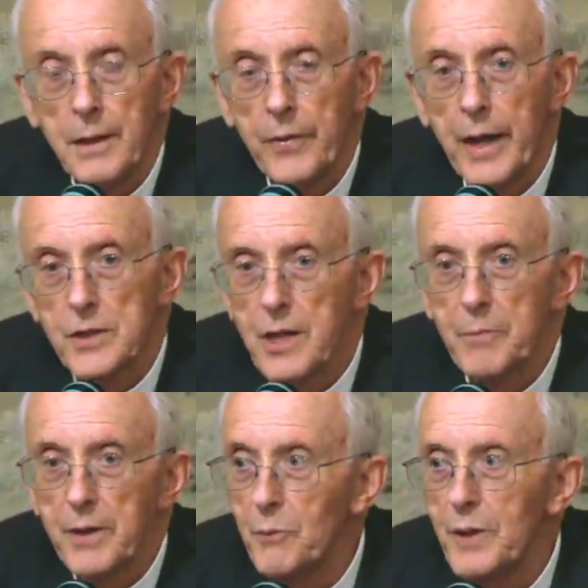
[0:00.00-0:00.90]
That's
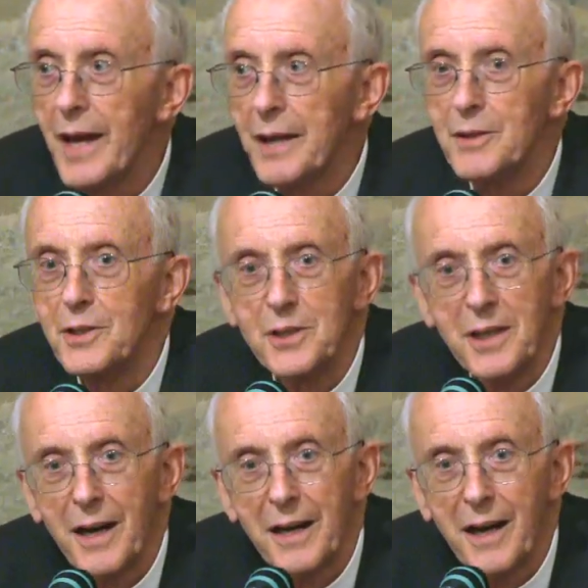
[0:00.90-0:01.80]
something we
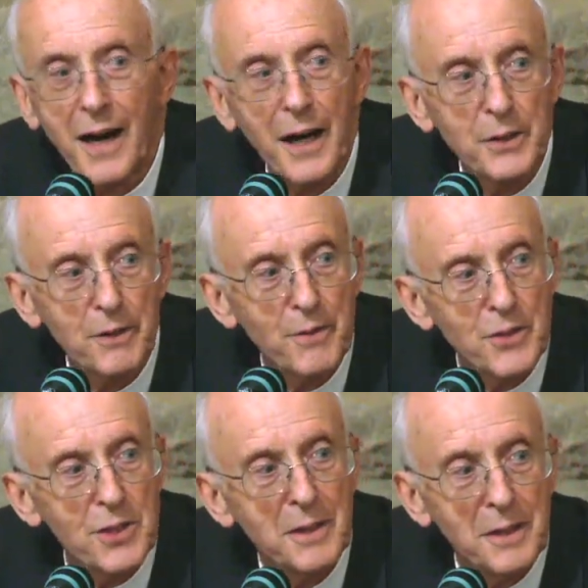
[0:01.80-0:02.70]
hadn't, either of
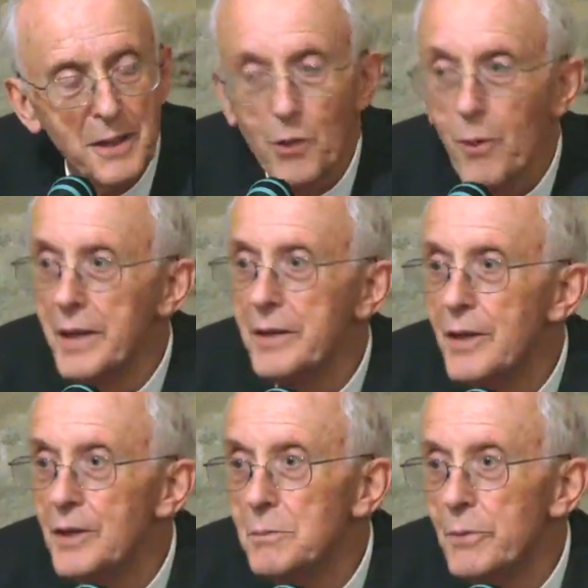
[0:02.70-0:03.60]
us, quite
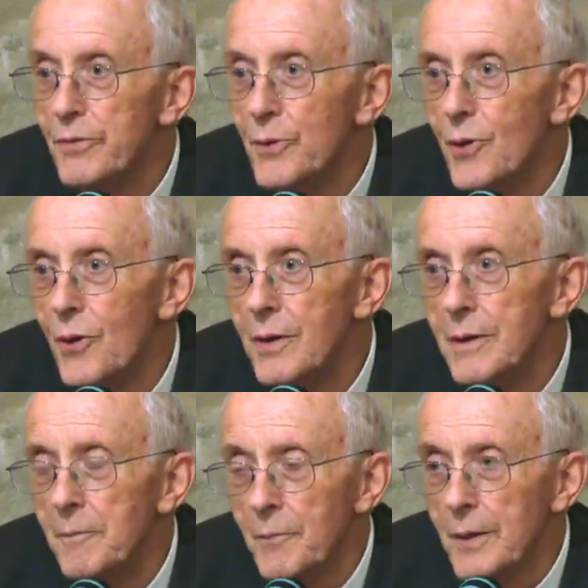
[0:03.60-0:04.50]
known before.
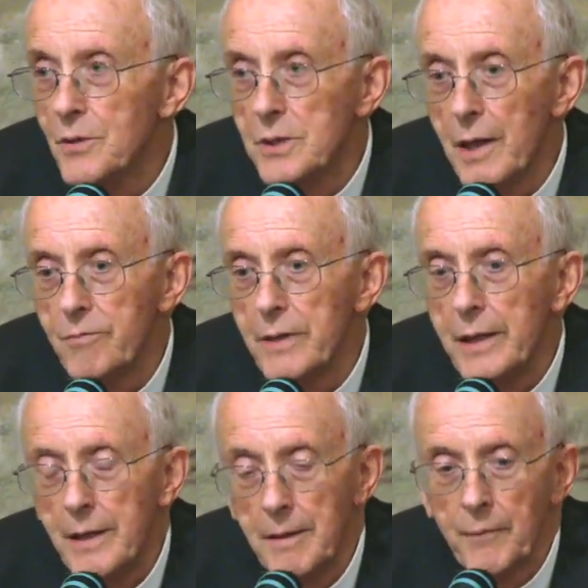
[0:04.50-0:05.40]
It was lovely.